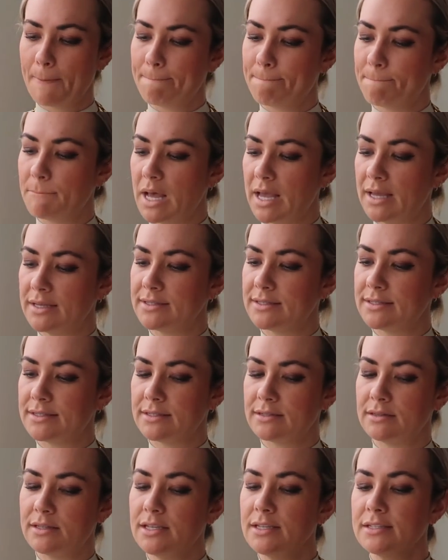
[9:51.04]
But
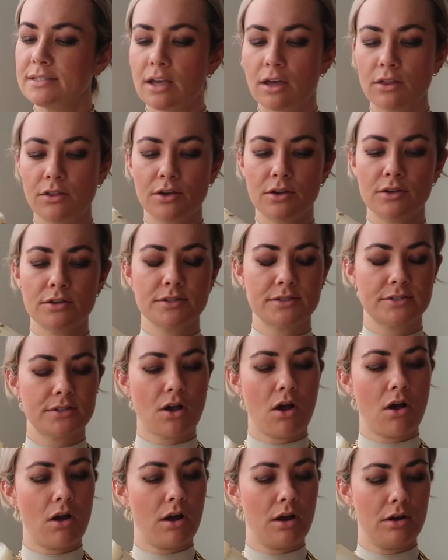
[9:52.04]
these others
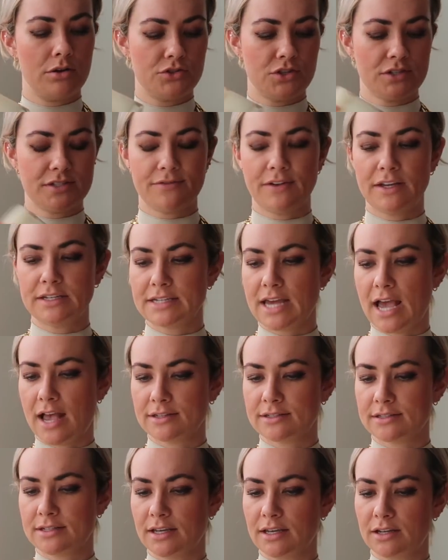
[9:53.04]
are just
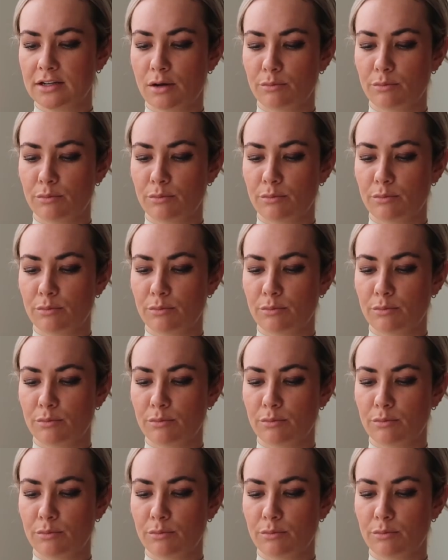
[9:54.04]
fantastic.